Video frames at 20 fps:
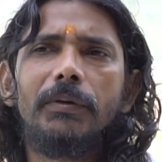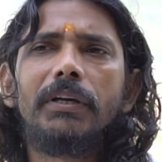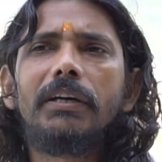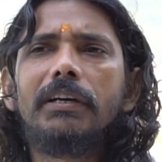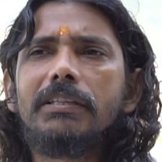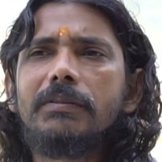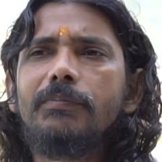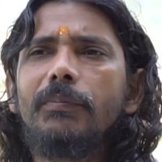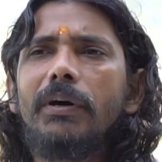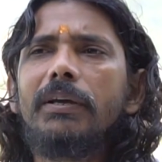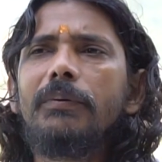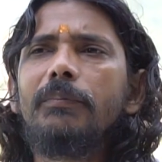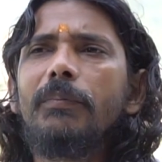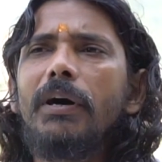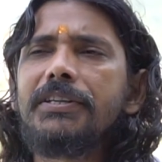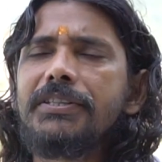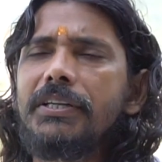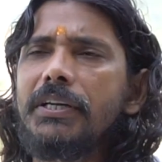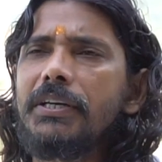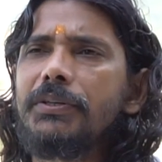because my
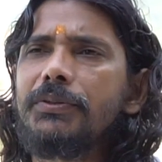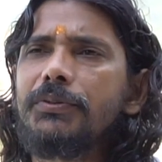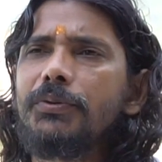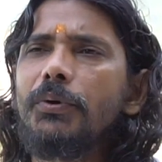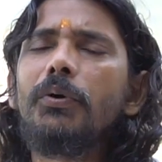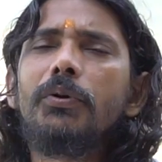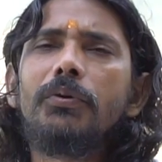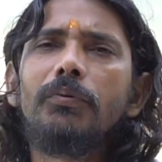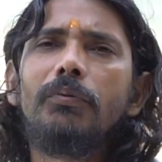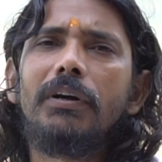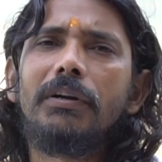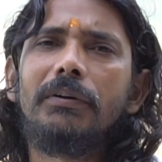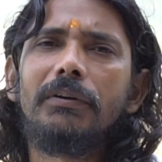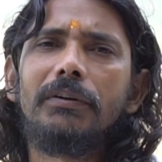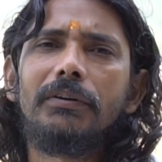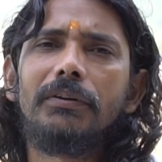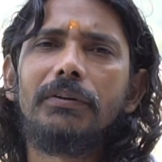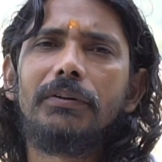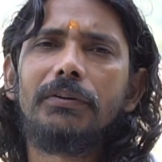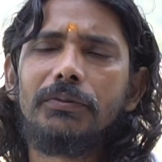master
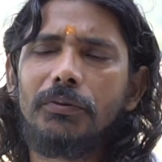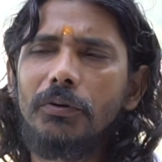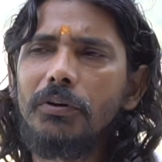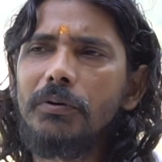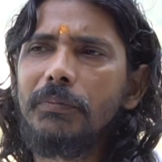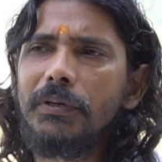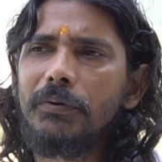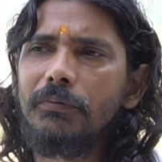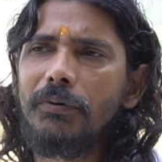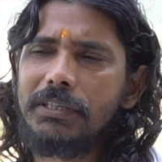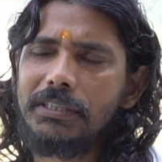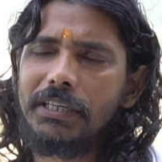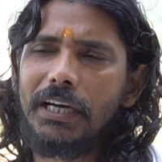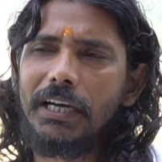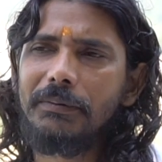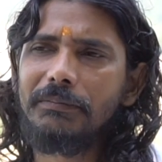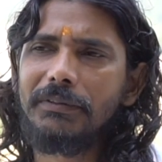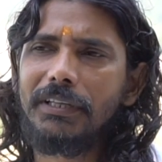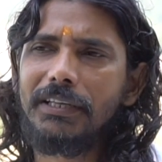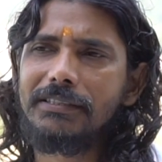told me one
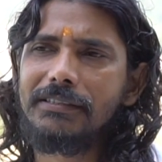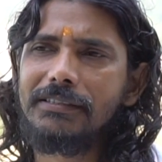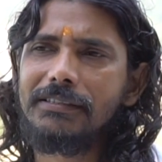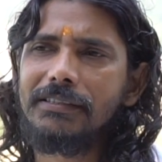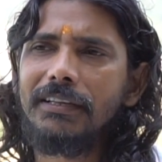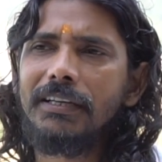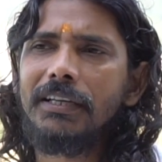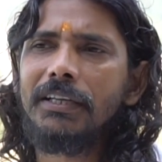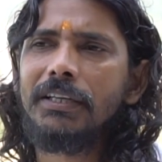time that